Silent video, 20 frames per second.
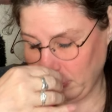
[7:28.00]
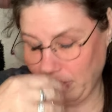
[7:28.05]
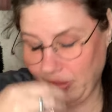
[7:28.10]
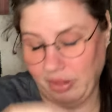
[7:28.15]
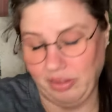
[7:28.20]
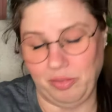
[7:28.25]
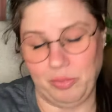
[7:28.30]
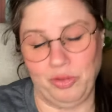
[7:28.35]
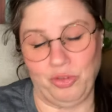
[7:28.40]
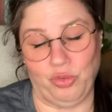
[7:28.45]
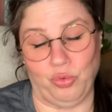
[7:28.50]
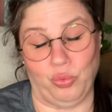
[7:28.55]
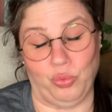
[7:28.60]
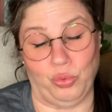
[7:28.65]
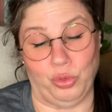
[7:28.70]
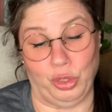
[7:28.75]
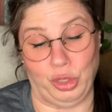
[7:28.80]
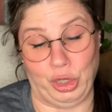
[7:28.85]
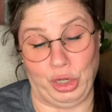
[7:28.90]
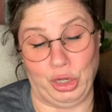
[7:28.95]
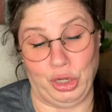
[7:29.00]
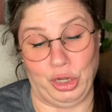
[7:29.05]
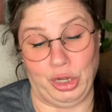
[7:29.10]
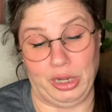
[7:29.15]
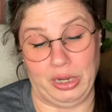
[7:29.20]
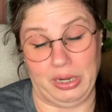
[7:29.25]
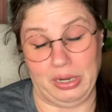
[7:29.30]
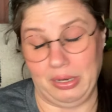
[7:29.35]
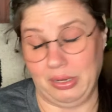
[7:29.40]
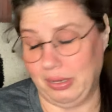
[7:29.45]
That smells really
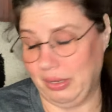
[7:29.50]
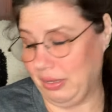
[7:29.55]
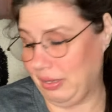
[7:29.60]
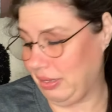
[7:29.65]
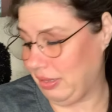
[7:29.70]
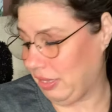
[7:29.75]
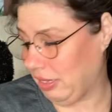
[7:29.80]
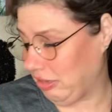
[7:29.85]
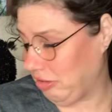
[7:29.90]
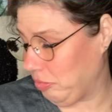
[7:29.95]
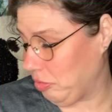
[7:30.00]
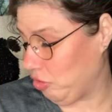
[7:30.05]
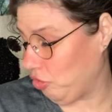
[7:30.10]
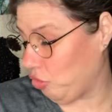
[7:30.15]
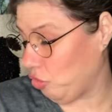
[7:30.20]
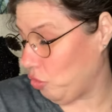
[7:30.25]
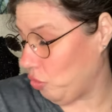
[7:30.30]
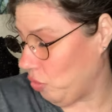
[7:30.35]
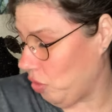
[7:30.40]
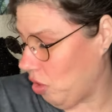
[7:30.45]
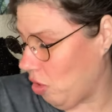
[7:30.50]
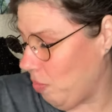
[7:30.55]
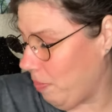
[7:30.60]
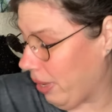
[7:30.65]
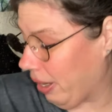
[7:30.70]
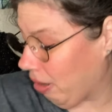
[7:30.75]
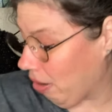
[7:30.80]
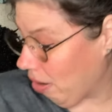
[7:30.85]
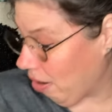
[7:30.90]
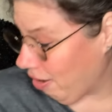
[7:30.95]
good. That smells, oh
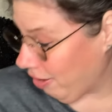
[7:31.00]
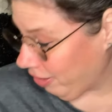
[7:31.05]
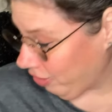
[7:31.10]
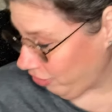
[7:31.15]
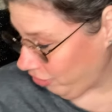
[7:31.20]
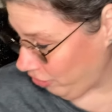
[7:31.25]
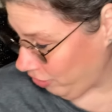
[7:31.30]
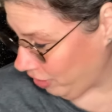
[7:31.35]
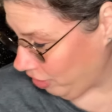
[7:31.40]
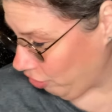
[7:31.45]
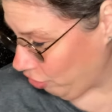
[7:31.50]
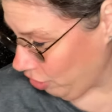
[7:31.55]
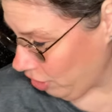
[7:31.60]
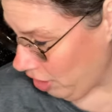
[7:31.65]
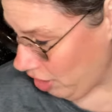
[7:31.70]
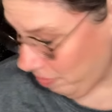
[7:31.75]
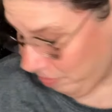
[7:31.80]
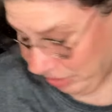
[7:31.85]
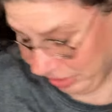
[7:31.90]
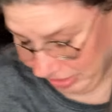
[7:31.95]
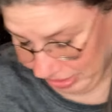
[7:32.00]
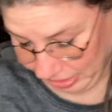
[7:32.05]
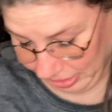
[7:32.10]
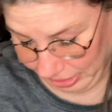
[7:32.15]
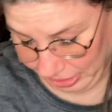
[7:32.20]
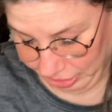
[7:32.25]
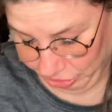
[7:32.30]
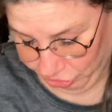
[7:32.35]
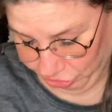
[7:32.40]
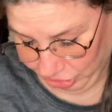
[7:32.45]
my gosh. These are going to be
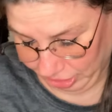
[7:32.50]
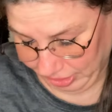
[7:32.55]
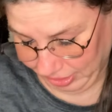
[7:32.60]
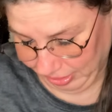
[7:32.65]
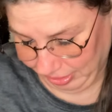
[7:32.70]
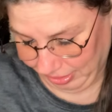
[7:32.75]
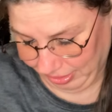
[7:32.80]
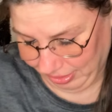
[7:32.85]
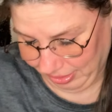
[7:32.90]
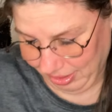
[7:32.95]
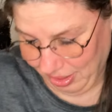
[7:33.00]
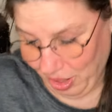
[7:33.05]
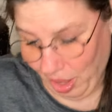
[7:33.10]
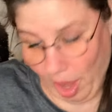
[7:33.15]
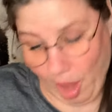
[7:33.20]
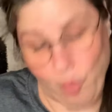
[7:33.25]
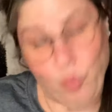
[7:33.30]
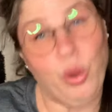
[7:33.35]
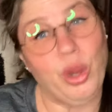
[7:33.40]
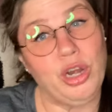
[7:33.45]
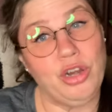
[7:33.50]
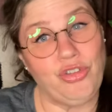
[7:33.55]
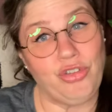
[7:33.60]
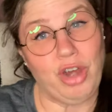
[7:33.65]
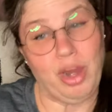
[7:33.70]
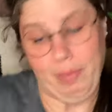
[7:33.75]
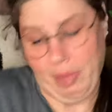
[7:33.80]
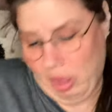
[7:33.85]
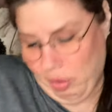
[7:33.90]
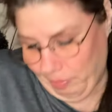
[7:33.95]
delicious. And we're going to
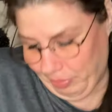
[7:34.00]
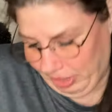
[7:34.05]
try them out